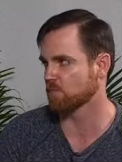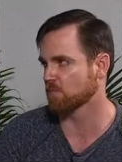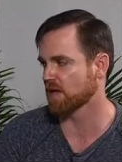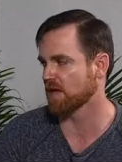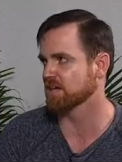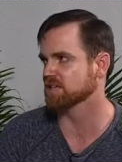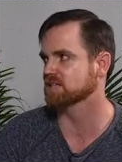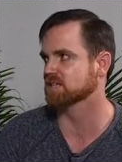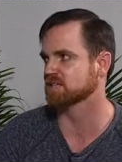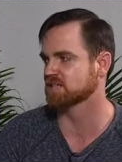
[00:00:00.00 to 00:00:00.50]

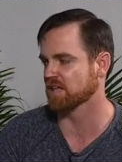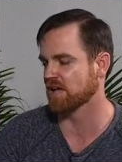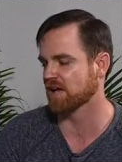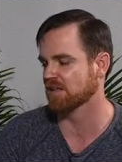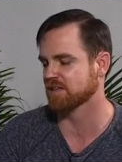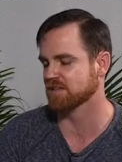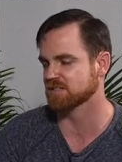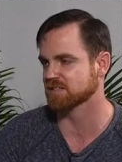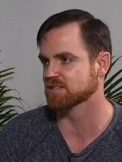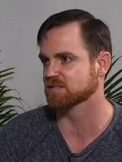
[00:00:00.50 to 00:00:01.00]
cases, yeah,
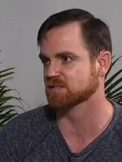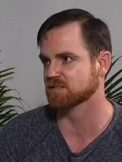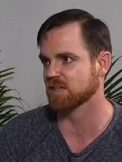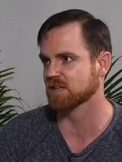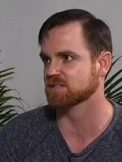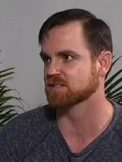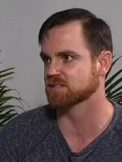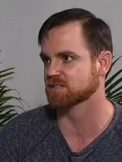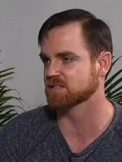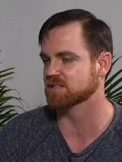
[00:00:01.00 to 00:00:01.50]
that's
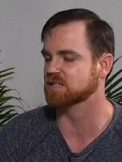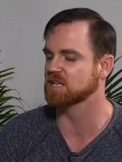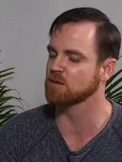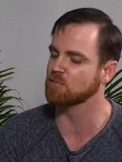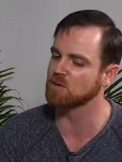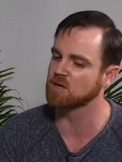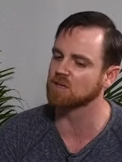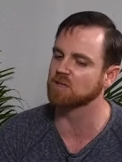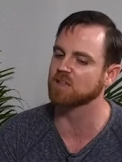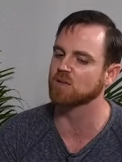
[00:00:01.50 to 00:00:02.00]
that's
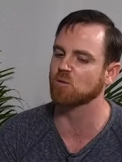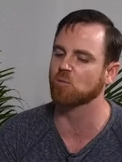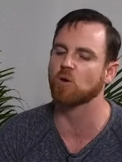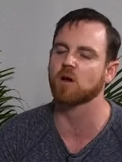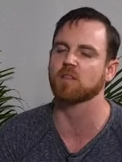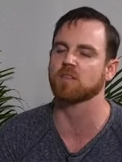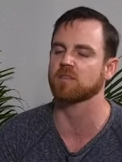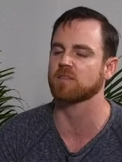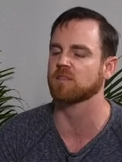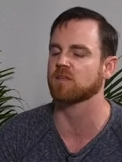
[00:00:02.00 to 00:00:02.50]
seemingly
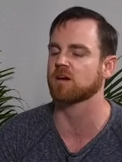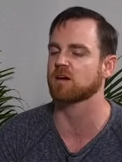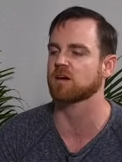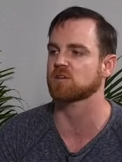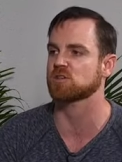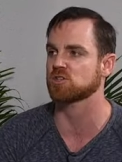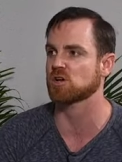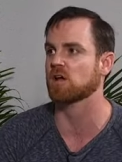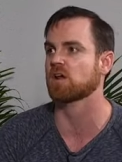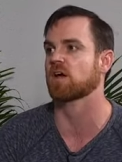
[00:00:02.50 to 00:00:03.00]
what uh,
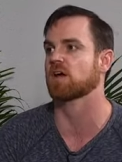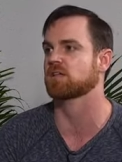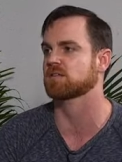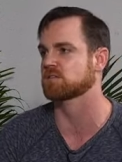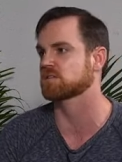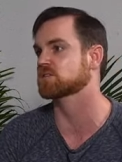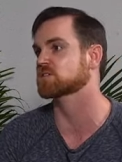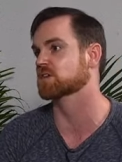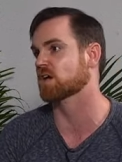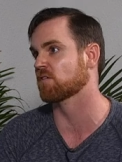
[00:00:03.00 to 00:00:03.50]
John Allen
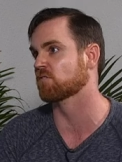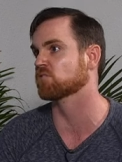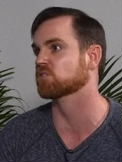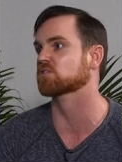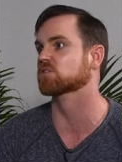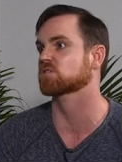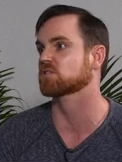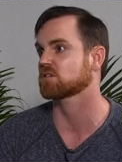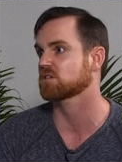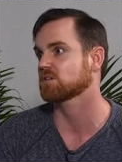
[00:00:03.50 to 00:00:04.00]

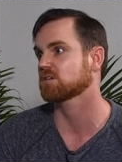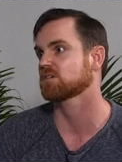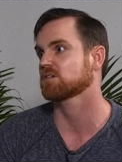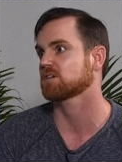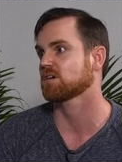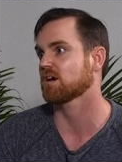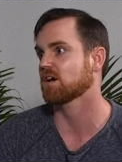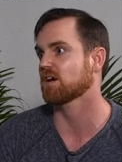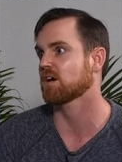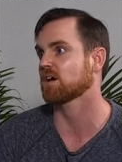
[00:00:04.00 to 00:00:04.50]
discovered,
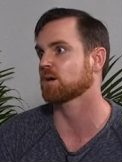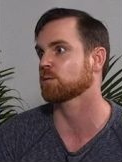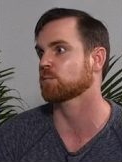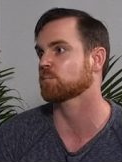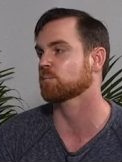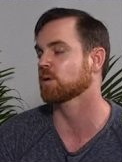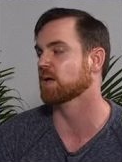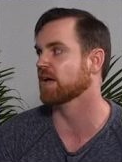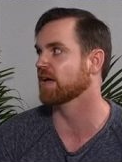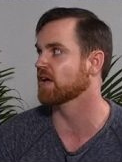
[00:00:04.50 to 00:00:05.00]

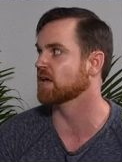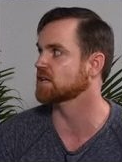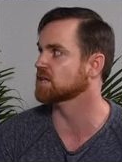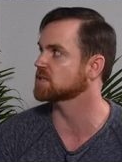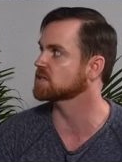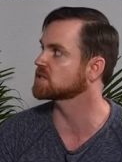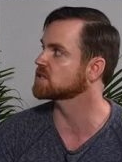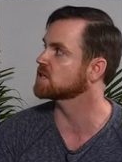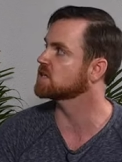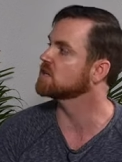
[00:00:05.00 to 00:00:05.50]
um,
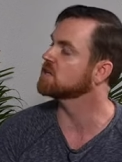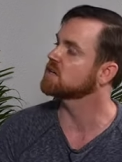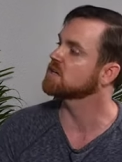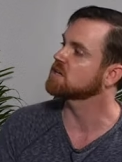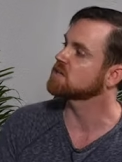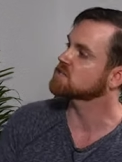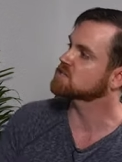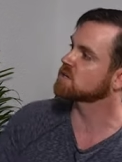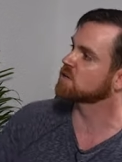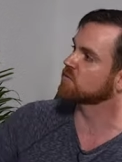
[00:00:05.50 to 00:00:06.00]
and
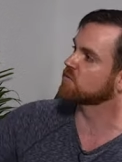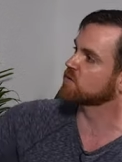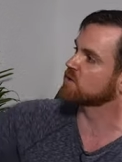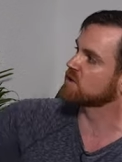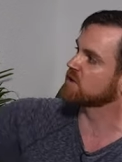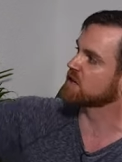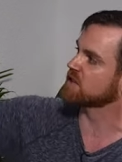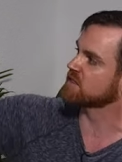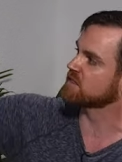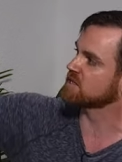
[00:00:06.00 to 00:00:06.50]
so if we
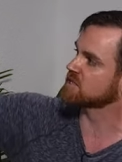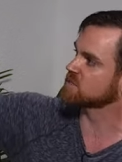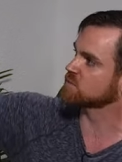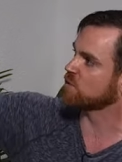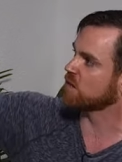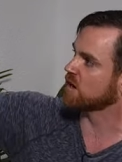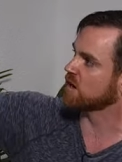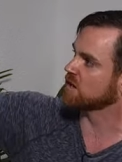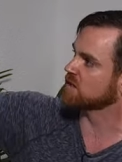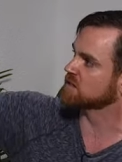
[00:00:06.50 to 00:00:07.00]
look at this
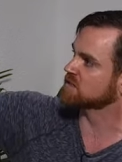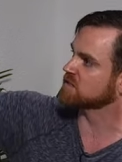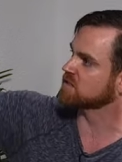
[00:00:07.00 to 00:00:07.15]
one, it's a